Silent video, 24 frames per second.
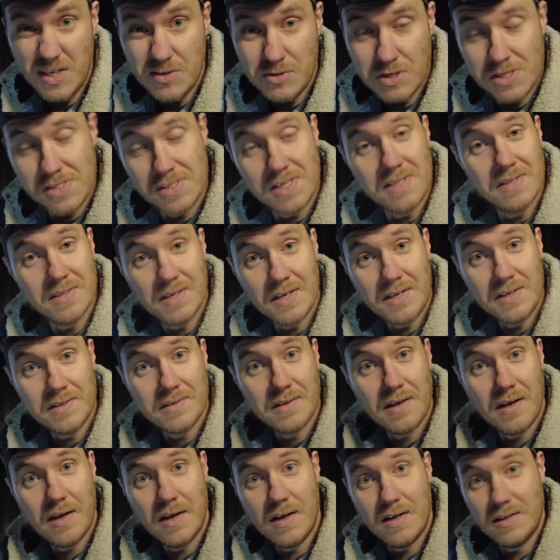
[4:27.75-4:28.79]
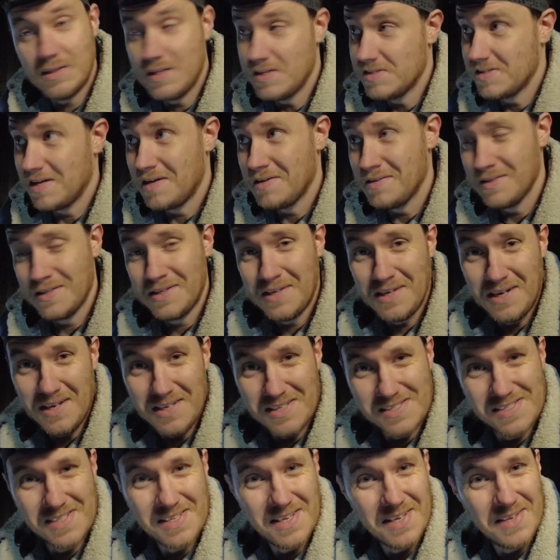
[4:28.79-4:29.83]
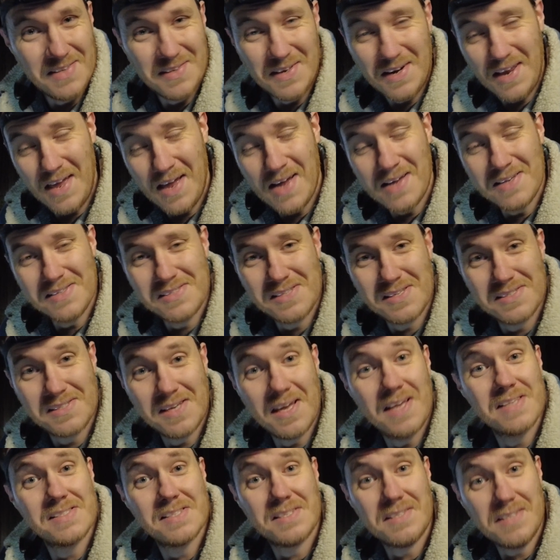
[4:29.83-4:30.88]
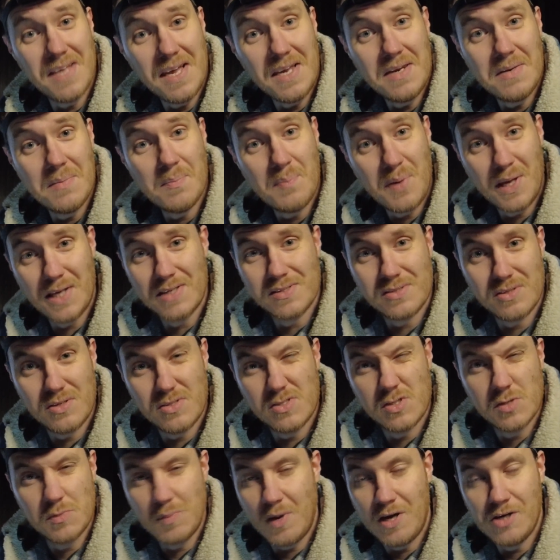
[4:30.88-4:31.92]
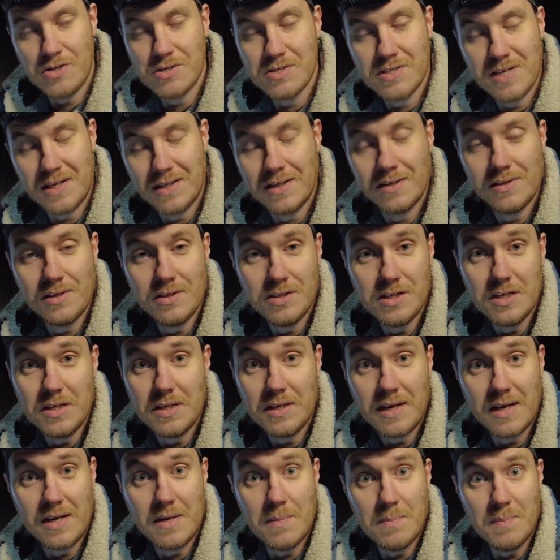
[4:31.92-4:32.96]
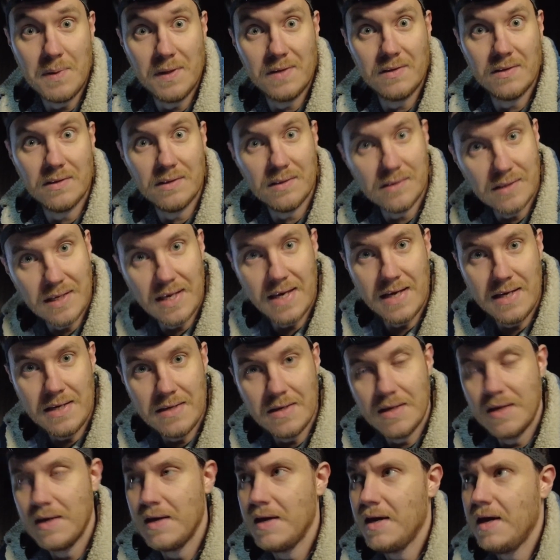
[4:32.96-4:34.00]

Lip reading: interesting thing, at least I think it is, that it has a dead pixel suppression technology kind of built in.